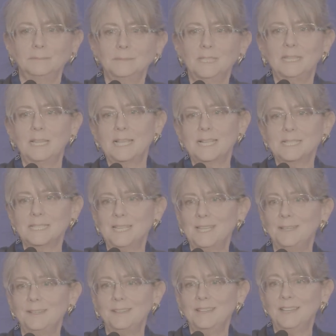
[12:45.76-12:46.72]
and like I
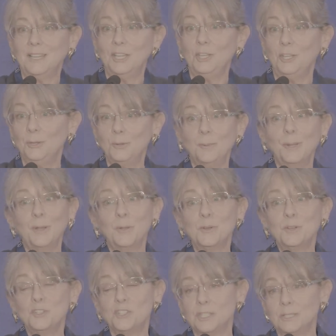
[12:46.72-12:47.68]
said, you don't want to go
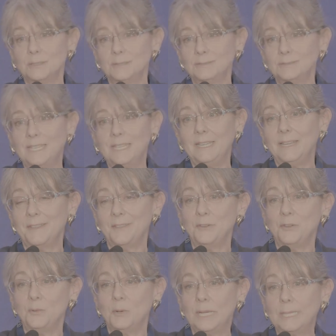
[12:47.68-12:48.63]
to jail, and neither
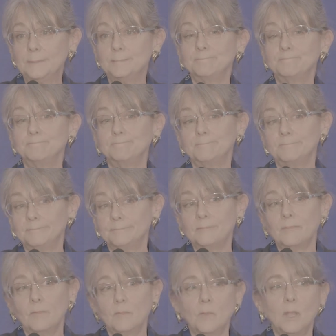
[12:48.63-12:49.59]
do I.
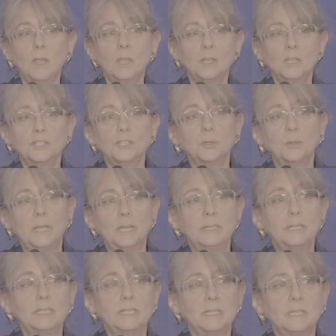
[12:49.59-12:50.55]
So yeah,
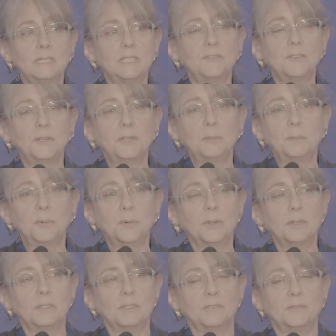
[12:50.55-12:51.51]
it's very
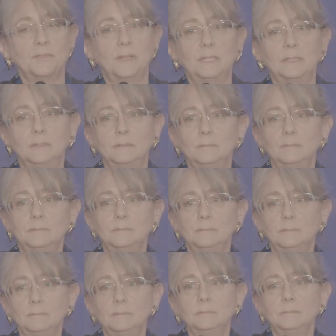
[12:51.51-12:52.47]
important to follow
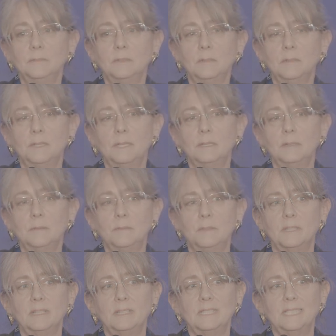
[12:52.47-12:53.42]

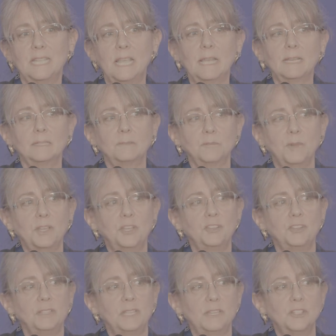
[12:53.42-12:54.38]
the exact
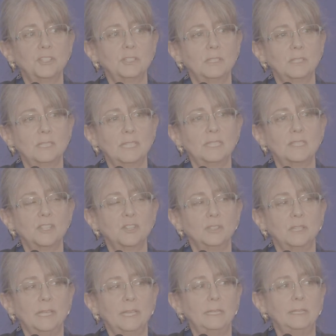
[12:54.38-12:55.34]
regulations as they're
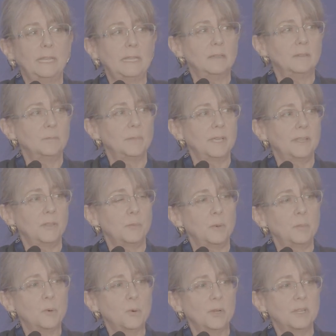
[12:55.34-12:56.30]
laid down by the
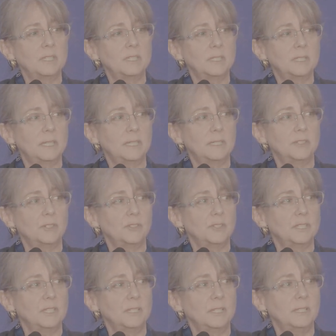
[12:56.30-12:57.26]
reporting
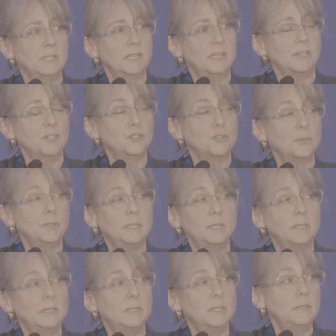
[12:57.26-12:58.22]
standards in the
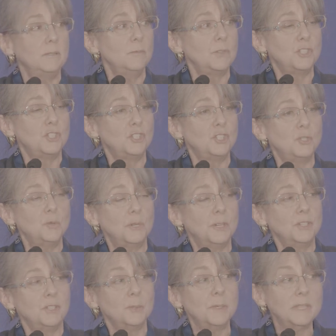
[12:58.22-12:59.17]
country in which you
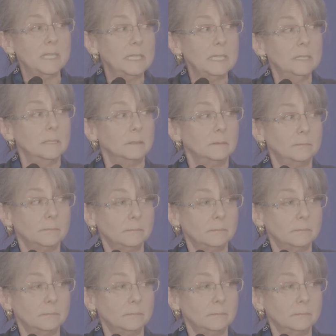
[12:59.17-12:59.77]
are doing the deal.